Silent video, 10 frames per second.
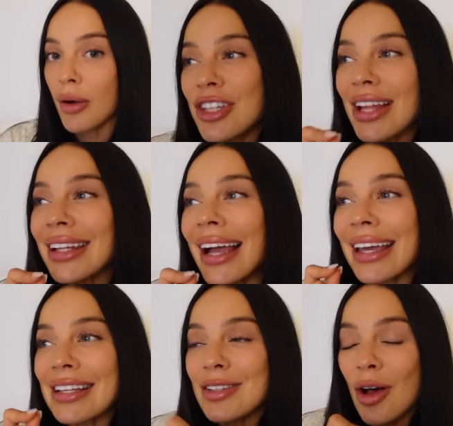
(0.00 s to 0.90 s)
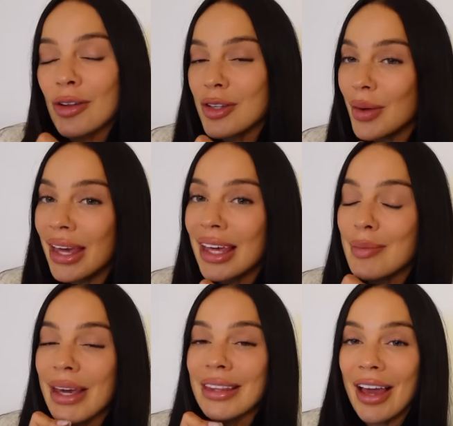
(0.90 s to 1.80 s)
Jet lag is also kicking
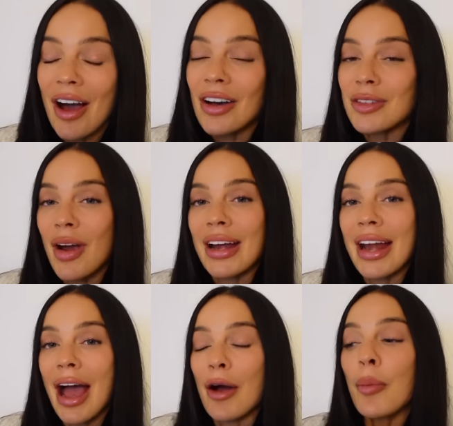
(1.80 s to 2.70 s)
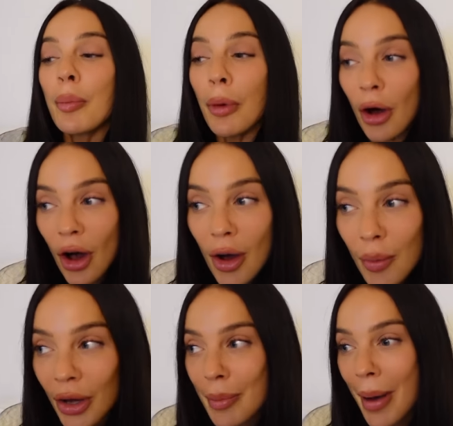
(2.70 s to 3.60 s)
me in the ass right now, but we're
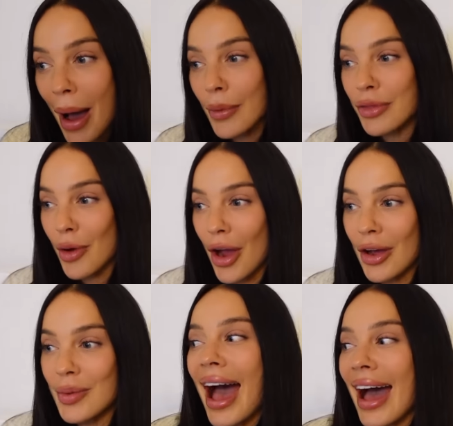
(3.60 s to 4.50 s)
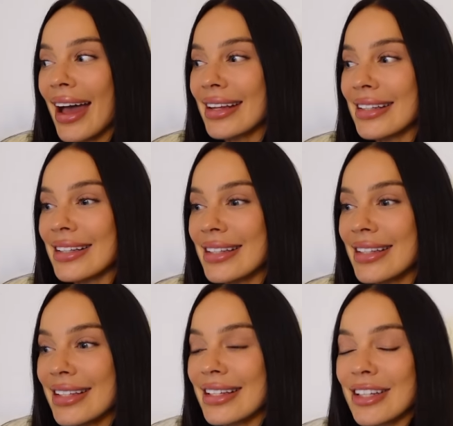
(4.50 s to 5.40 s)
going to power through and
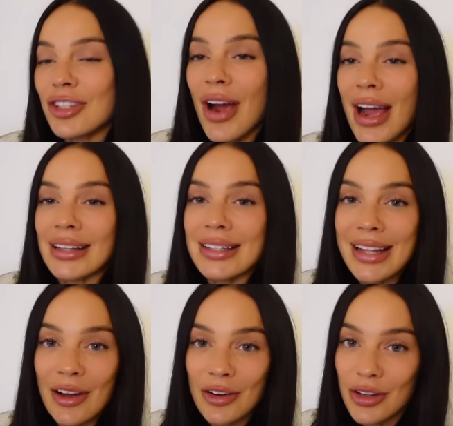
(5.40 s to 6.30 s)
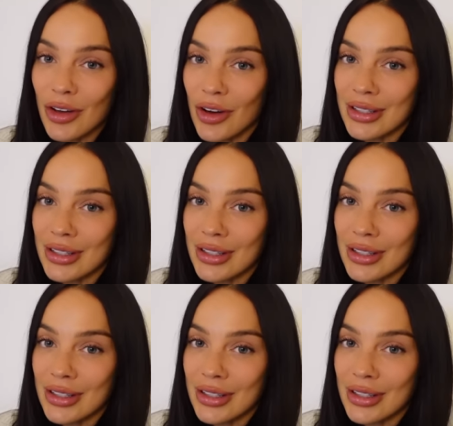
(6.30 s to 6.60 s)
try and stay on New York